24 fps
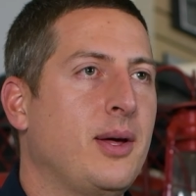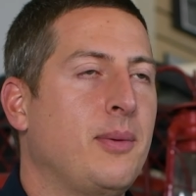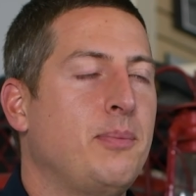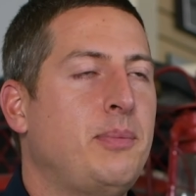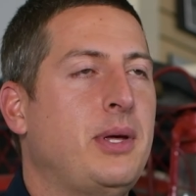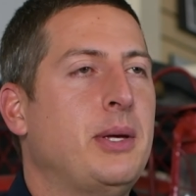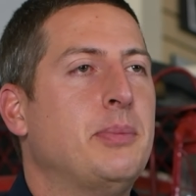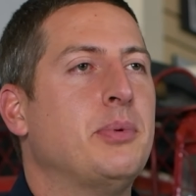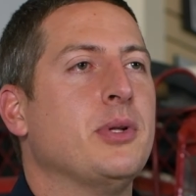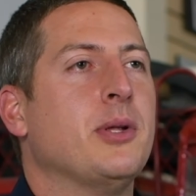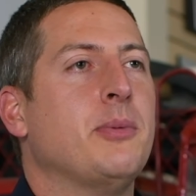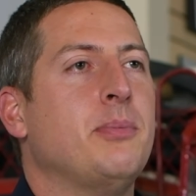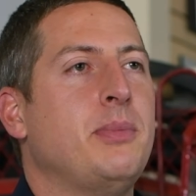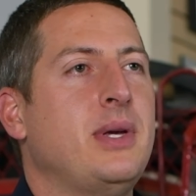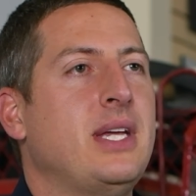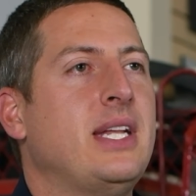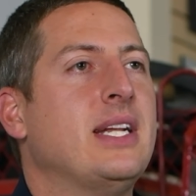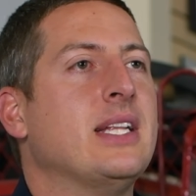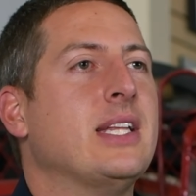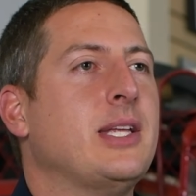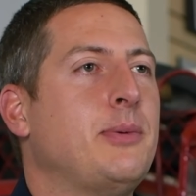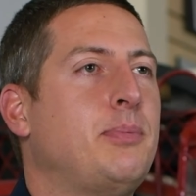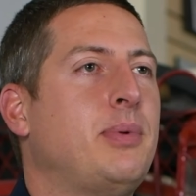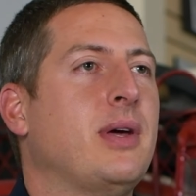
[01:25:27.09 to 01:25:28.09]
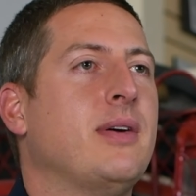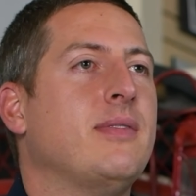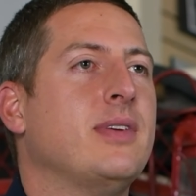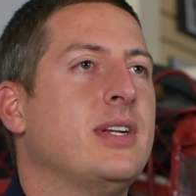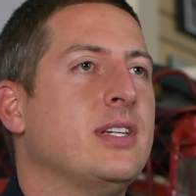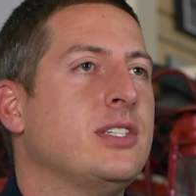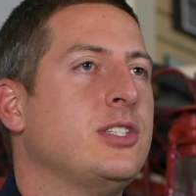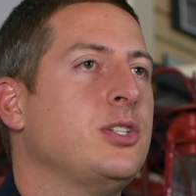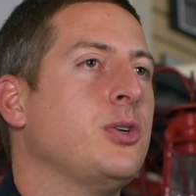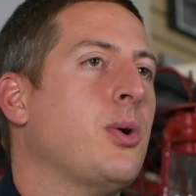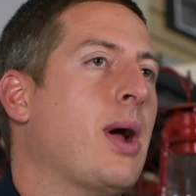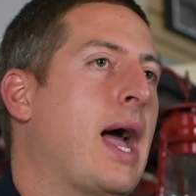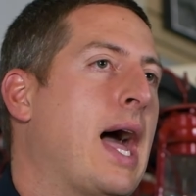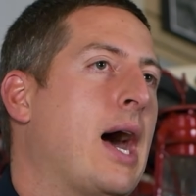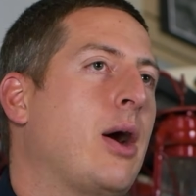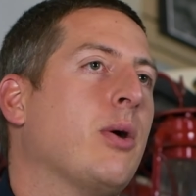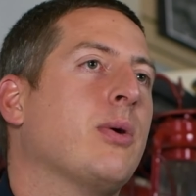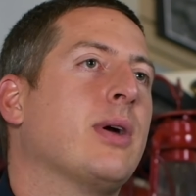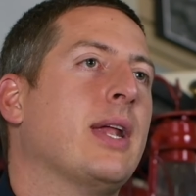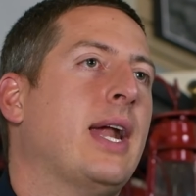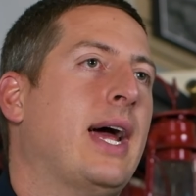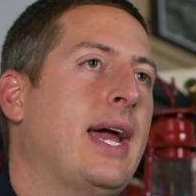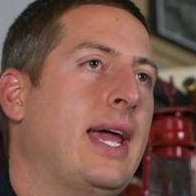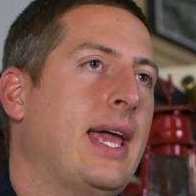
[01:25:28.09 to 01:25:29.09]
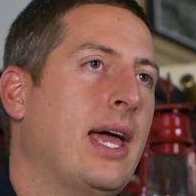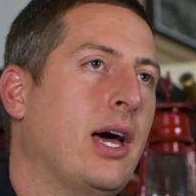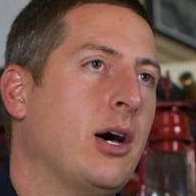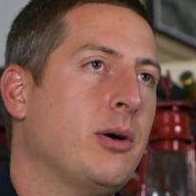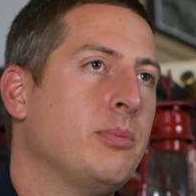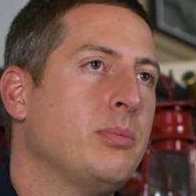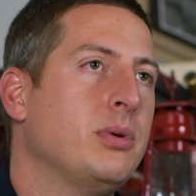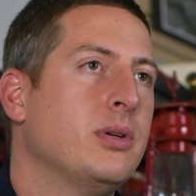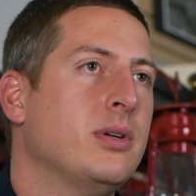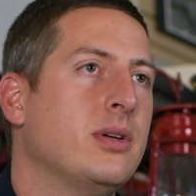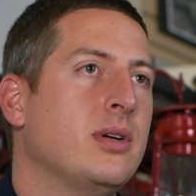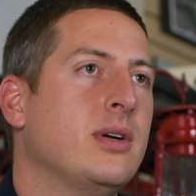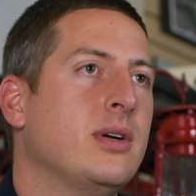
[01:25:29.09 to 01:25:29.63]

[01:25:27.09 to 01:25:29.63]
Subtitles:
people immediately pivoted to how can I help?